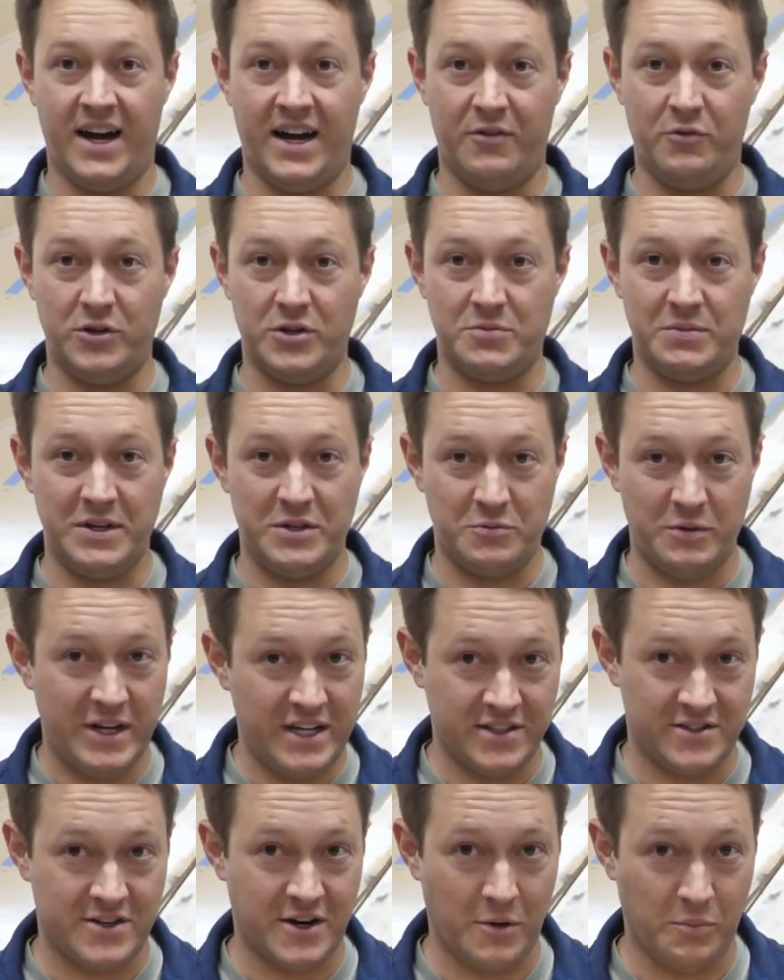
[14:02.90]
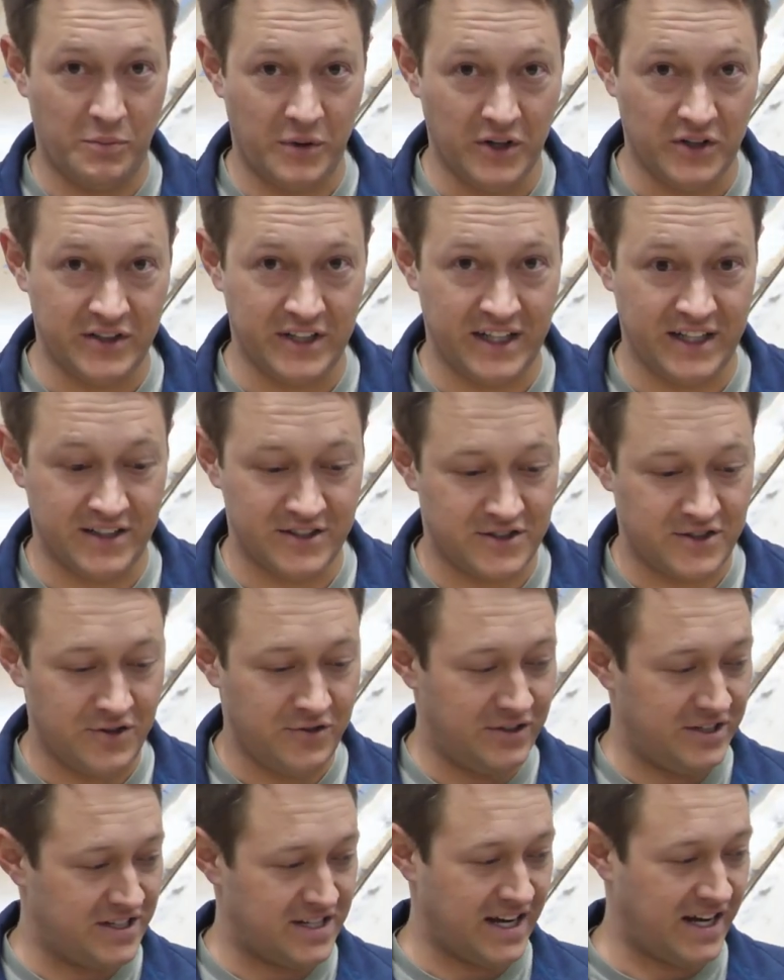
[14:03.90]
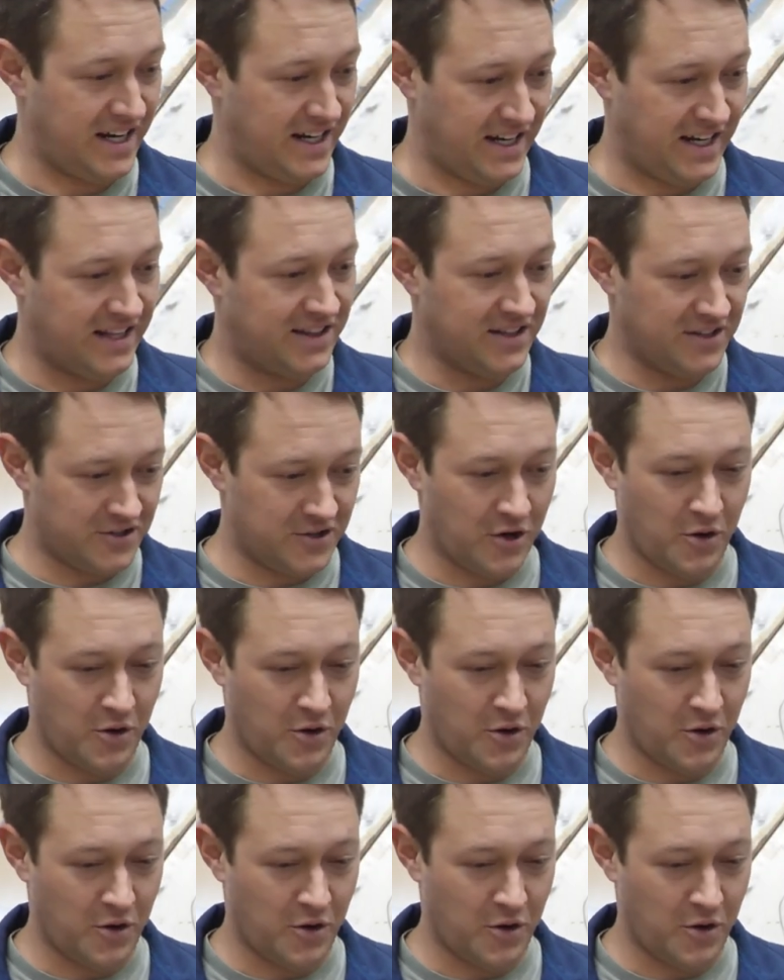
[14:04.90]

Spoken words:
which means we can start building as soon as I get this